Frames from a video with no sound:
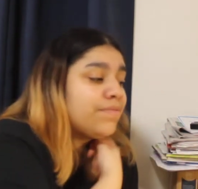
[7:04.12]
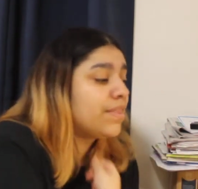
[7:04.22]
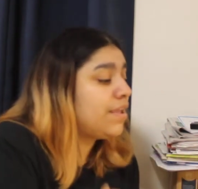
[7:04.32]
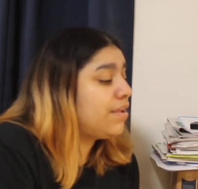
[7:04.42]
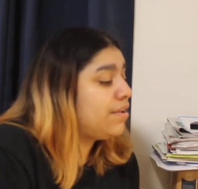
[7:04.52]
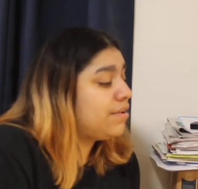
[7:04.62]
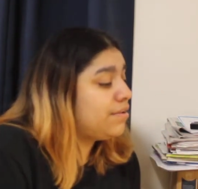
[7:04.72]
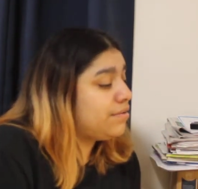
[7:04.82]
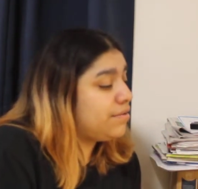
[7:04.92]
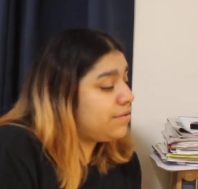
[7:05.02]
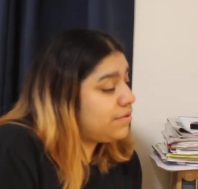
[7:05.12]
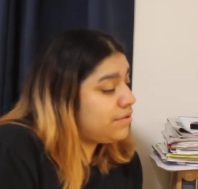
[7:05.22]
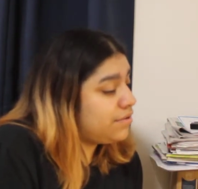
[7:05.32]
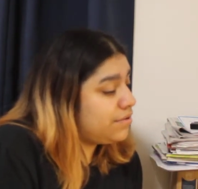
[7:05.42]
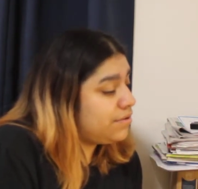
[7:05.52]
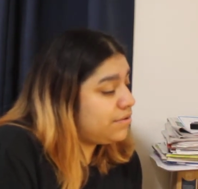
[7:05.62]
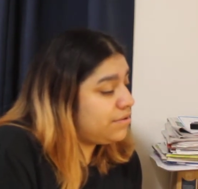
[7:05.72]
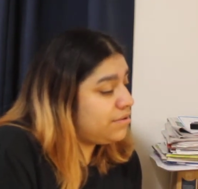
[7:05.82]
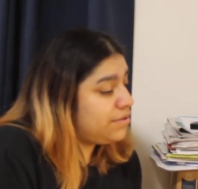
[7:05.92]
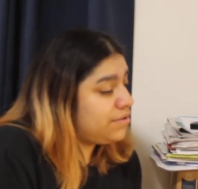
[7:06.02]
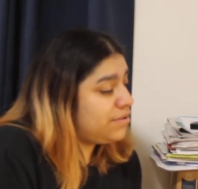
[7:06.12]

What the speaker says: (silence)